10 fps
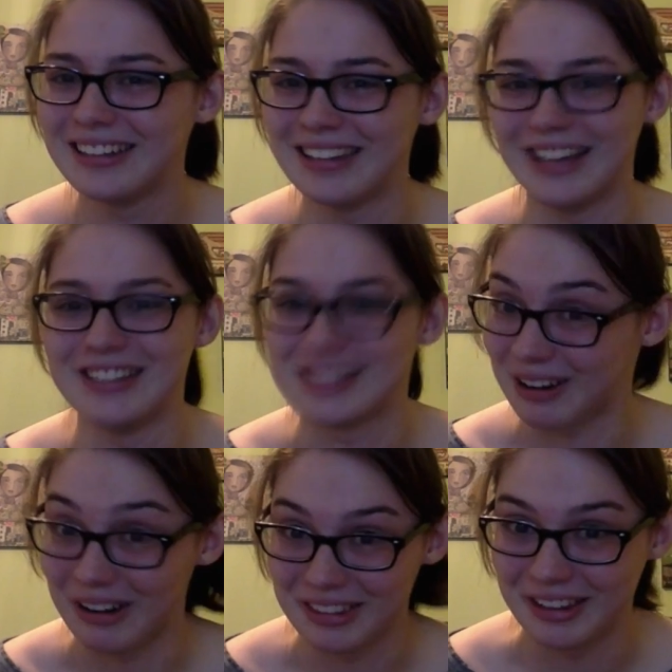that
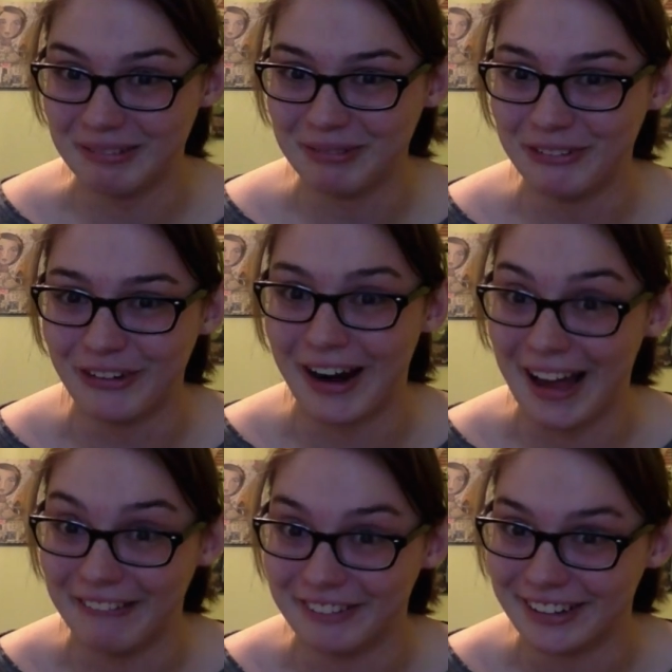scar them
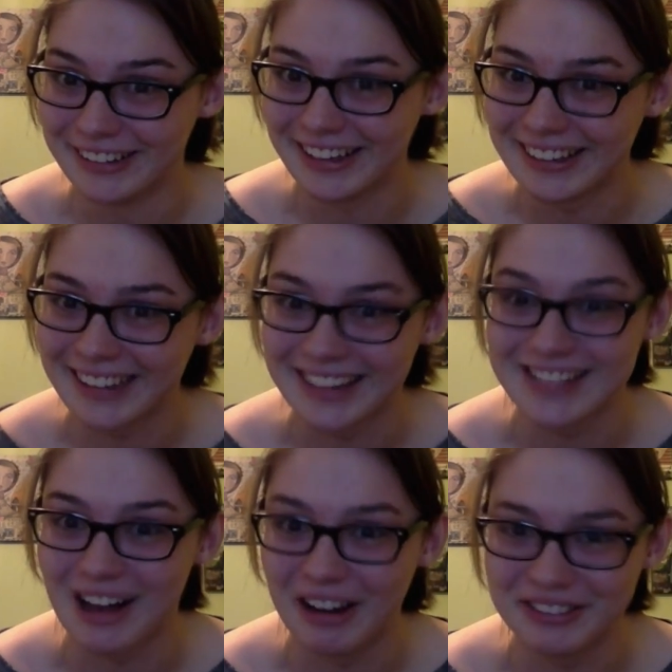forever, like, that's
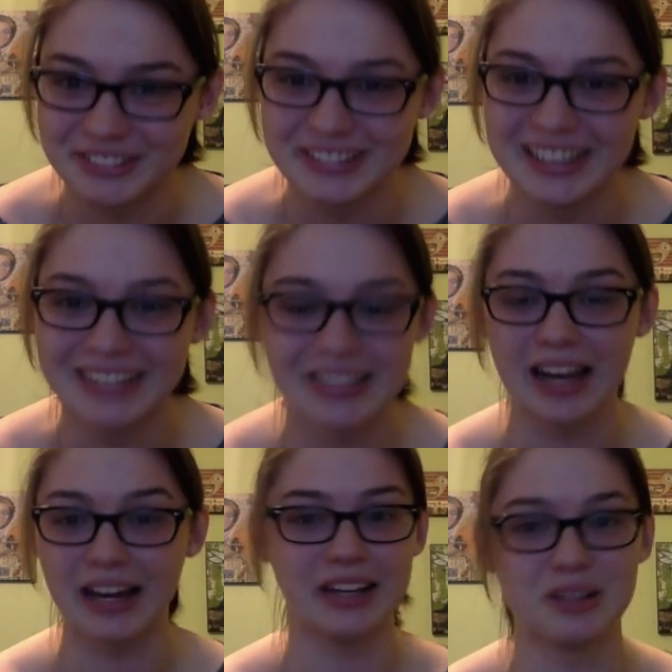awful, like,
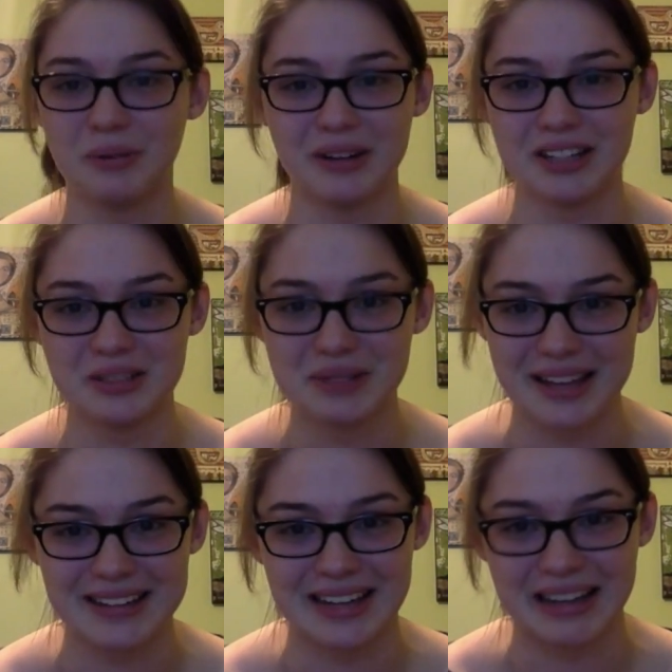and I don't want to do
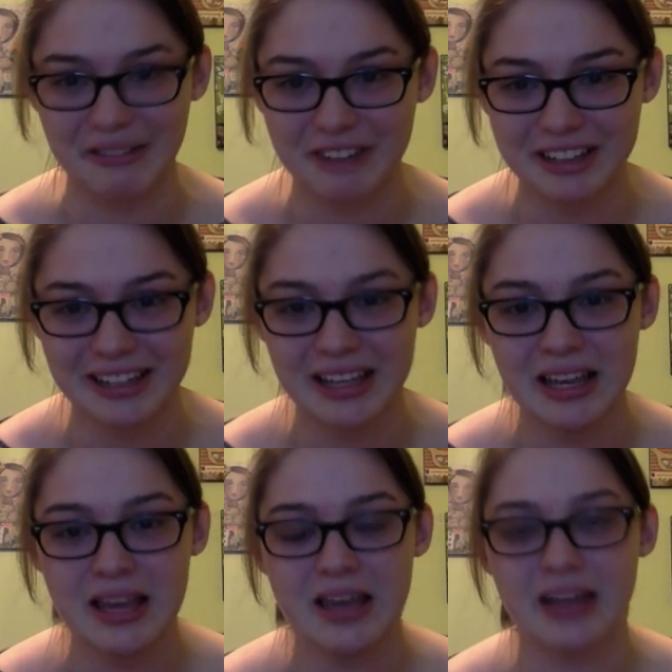that to anyone,
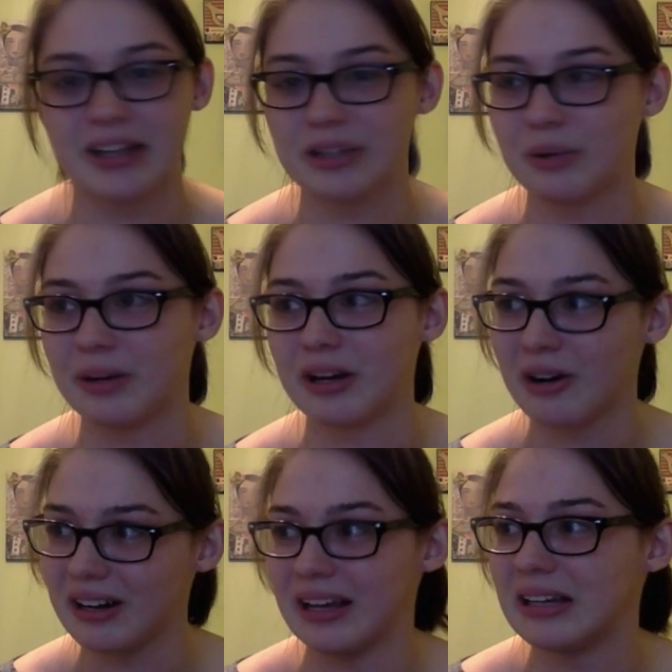and I don't want to
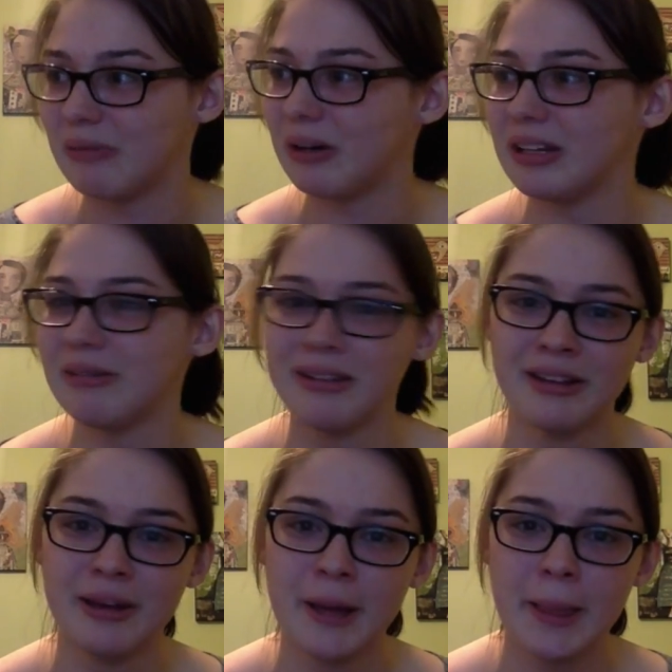hurt anyone,
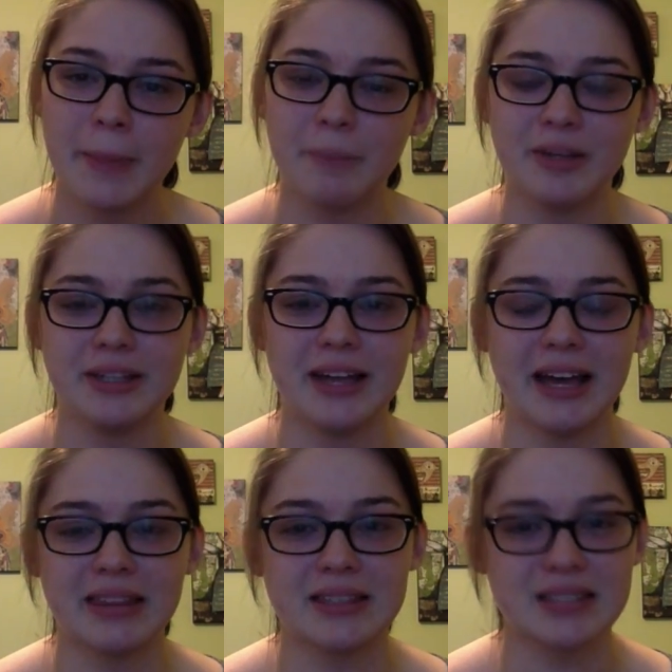but
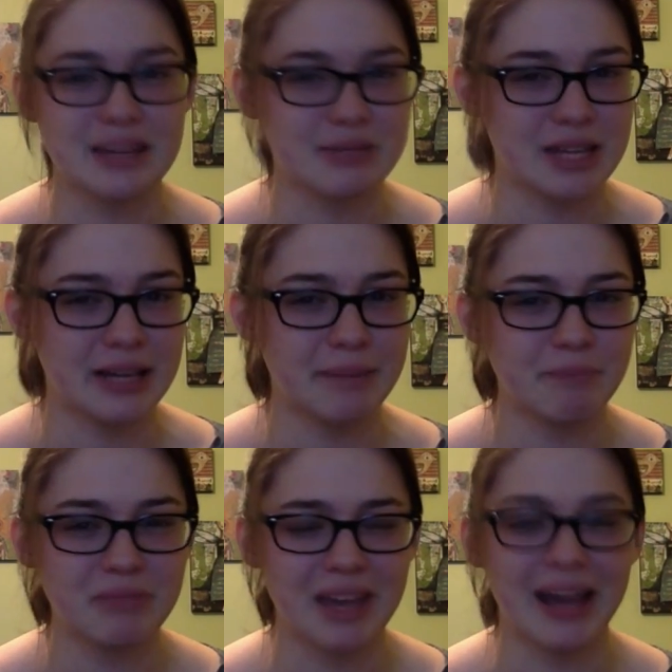at the same time,
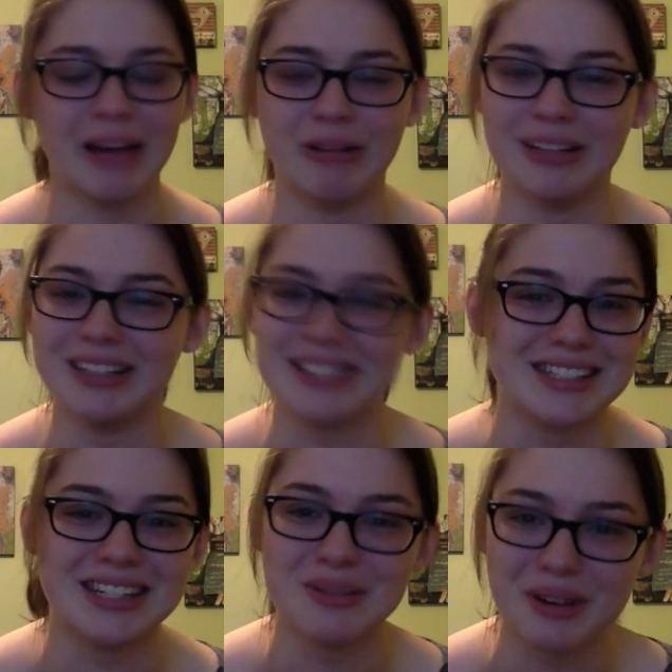I really
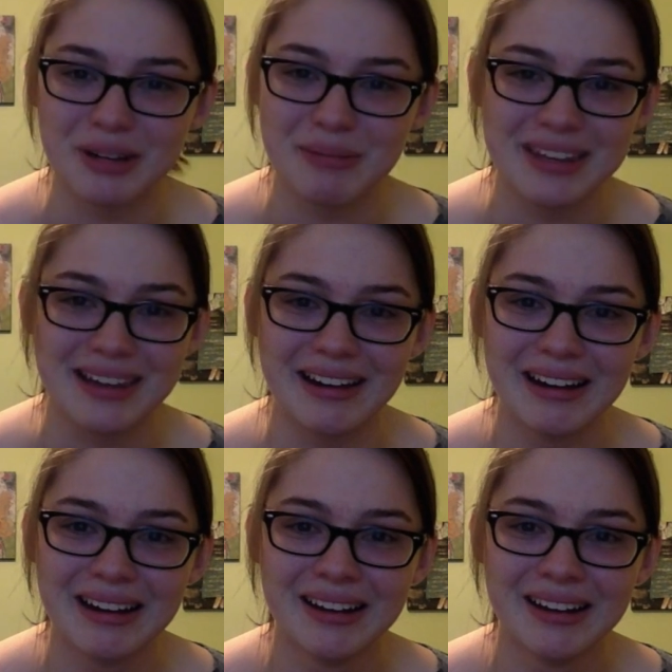just didn't want to be there,